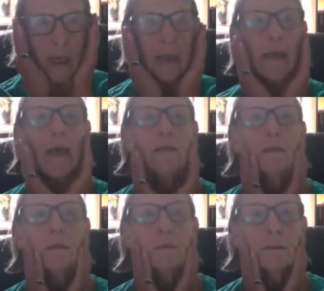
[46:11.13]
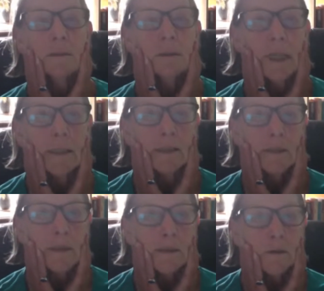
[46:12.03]
I hadn't taken
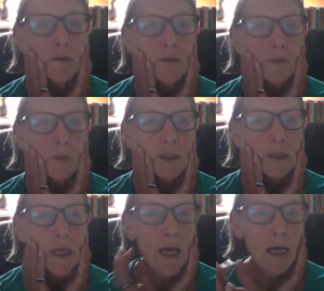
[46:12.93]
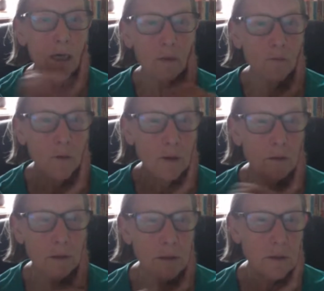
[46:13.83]
notes, but I
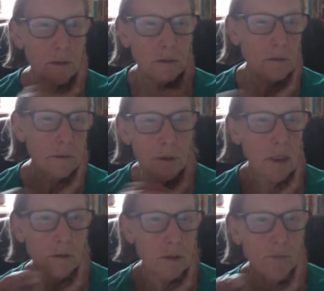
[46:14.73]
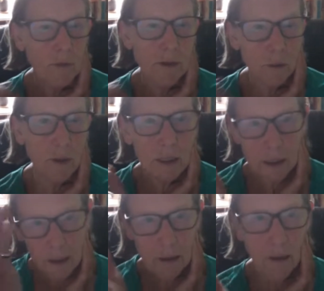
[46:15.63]
wrote notes very
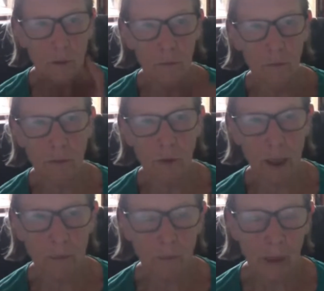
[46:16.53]
quickly on memory.